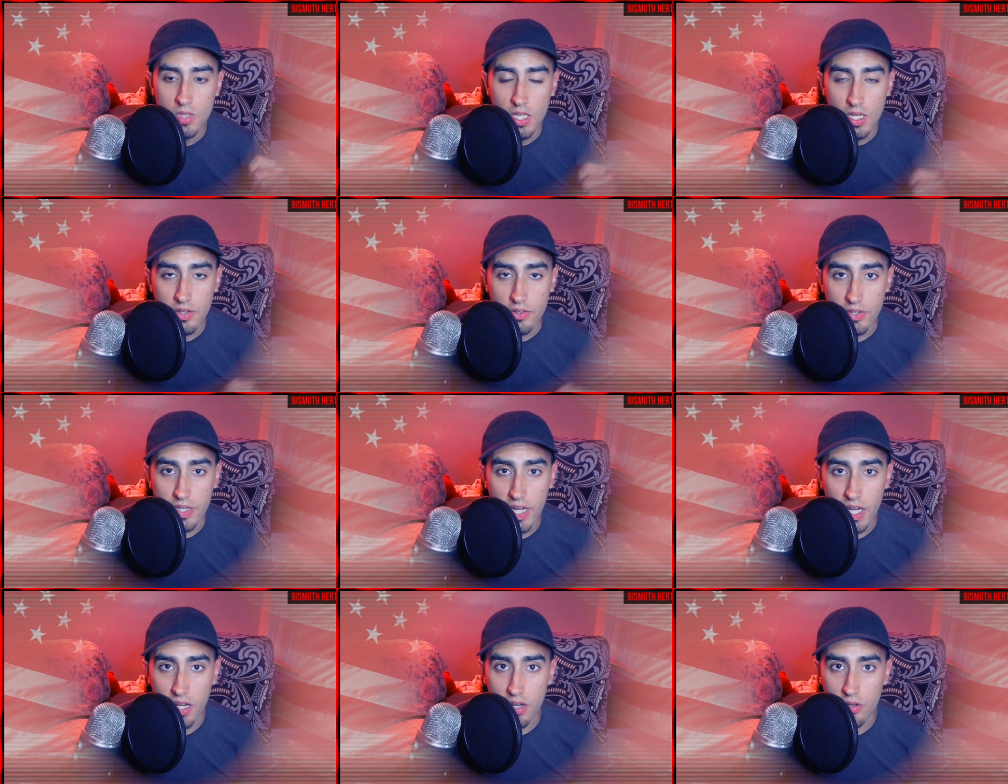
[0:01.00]

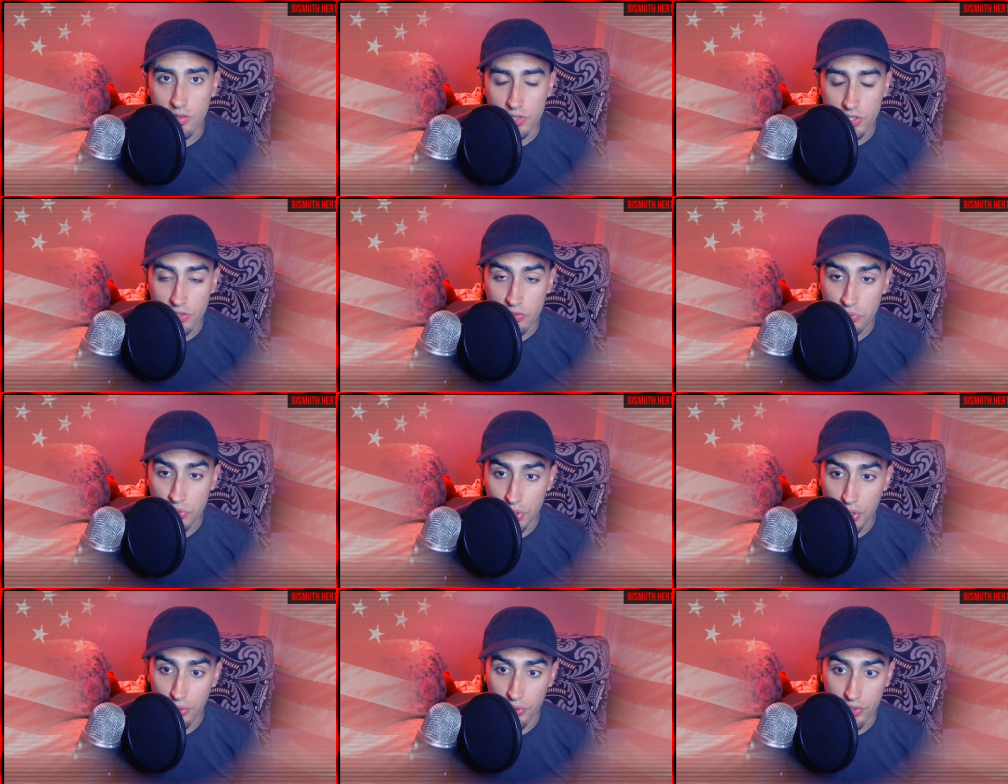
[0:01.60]
Now, you
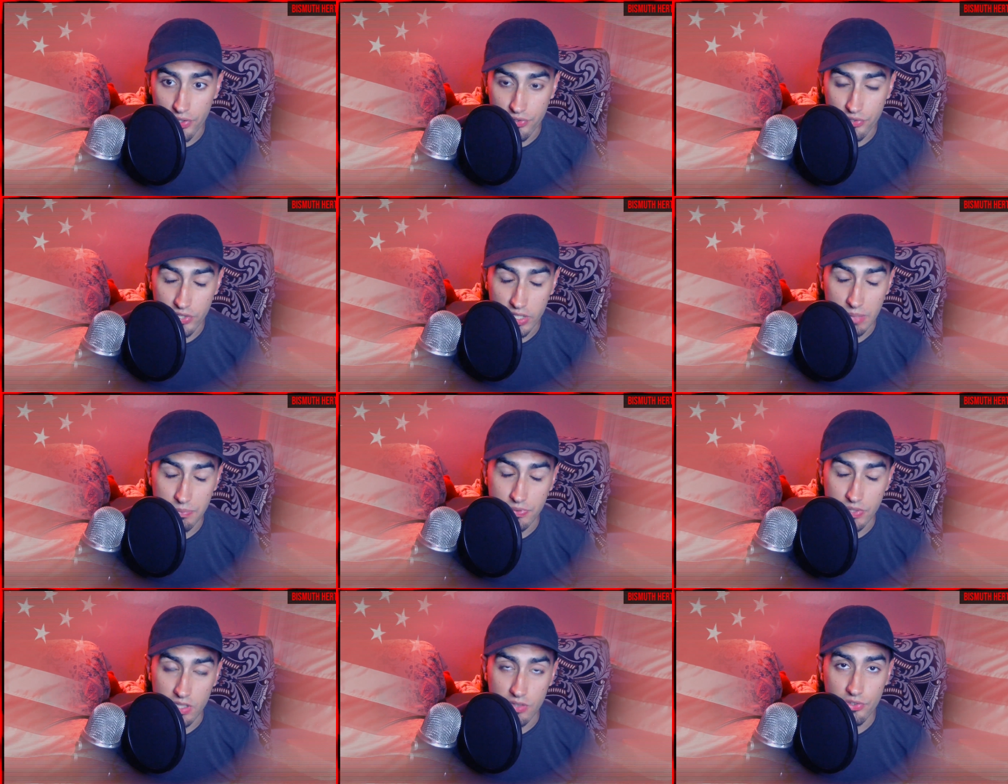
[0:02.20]
know that
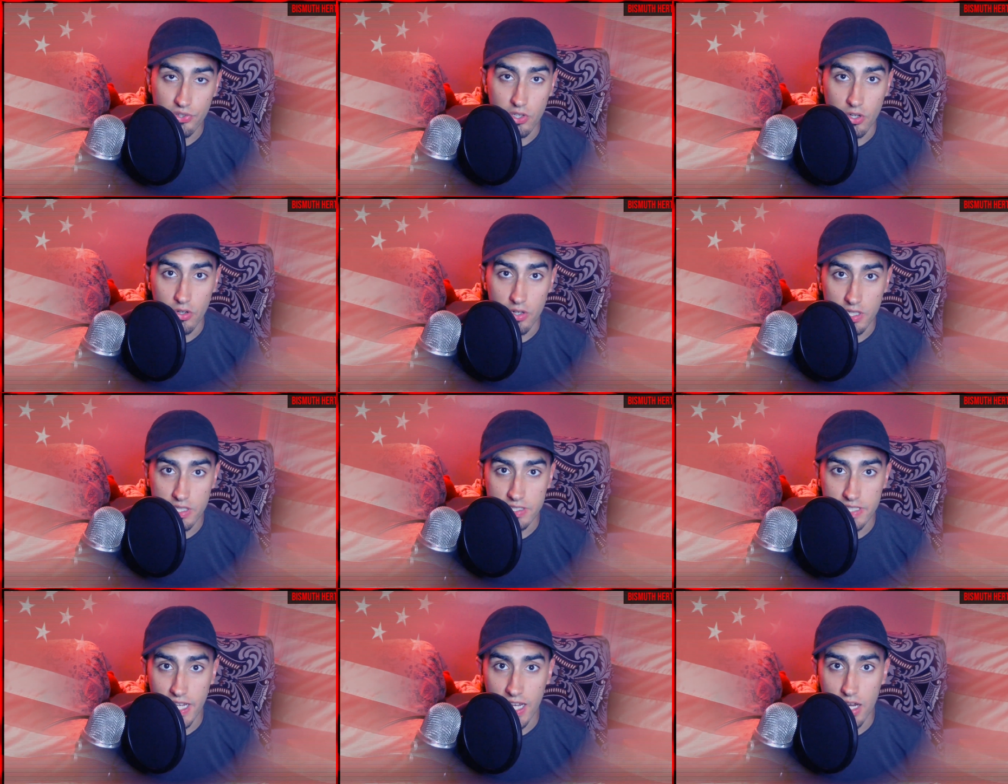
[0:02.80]
something's going
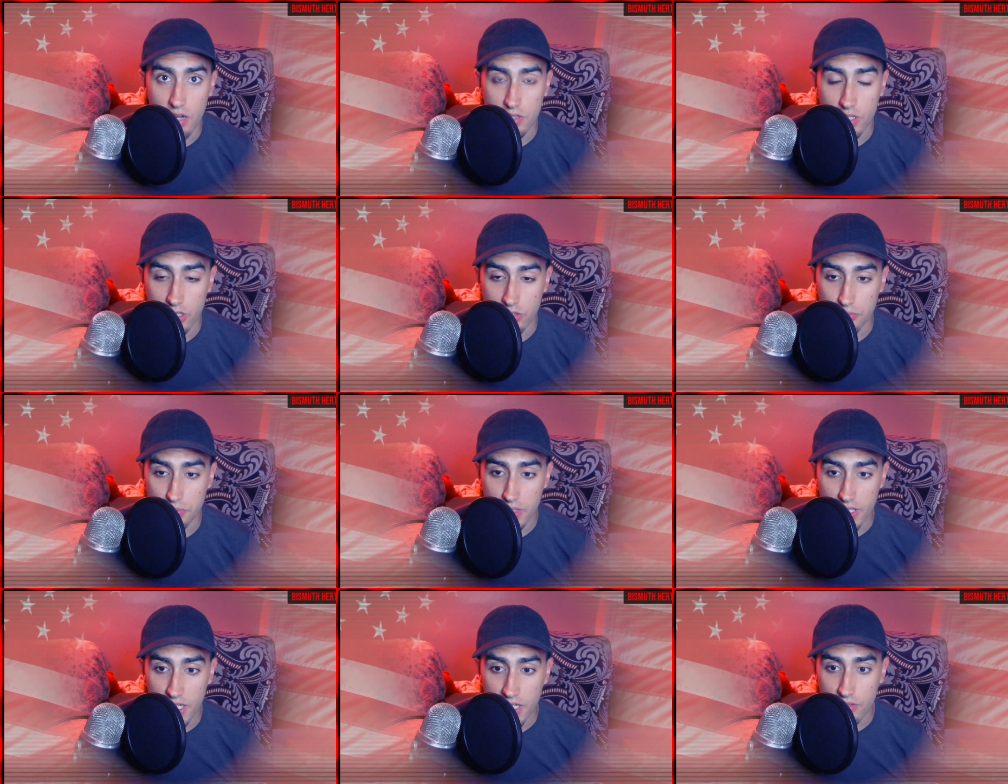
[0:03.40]
down in
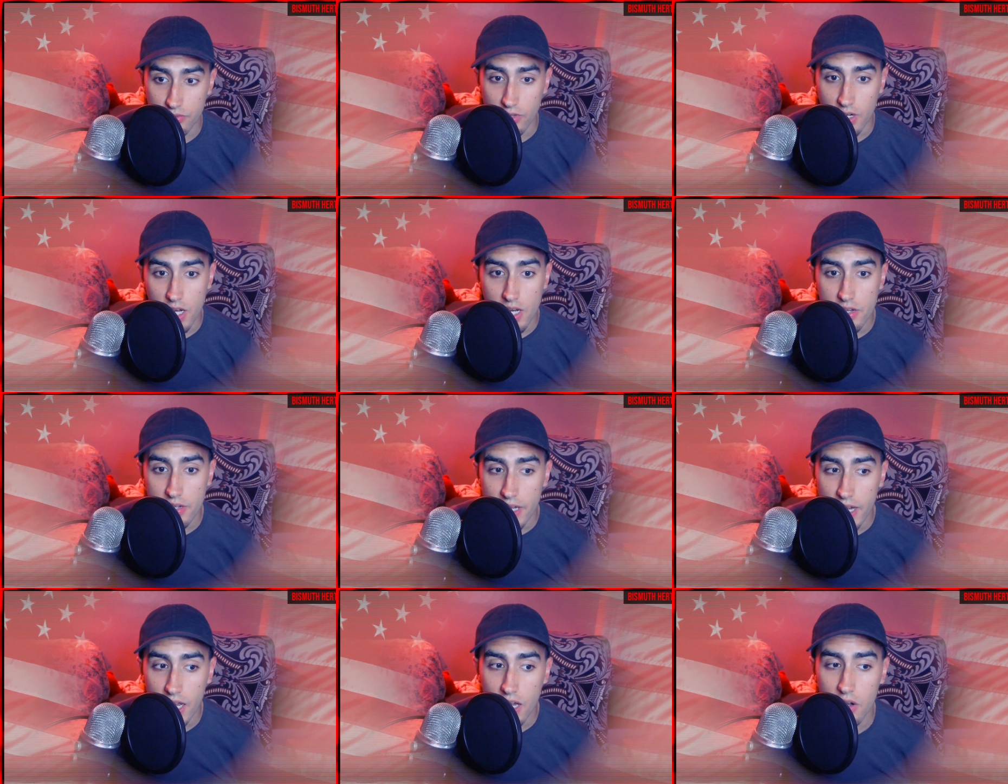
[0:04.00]
Iran right
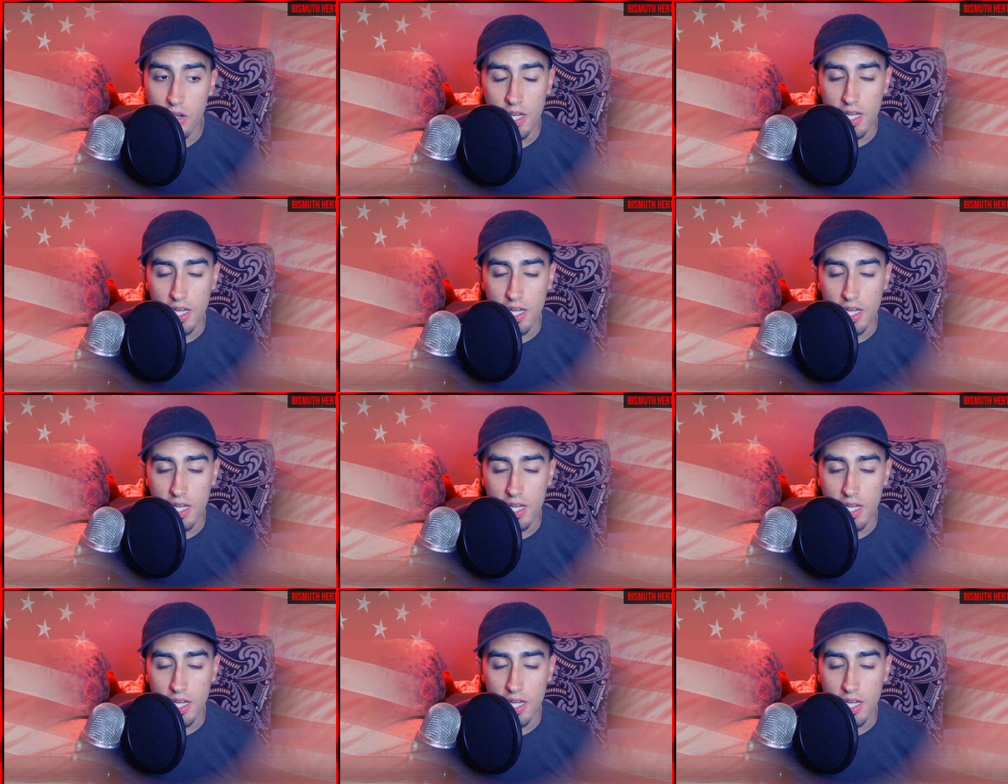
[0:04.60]
now.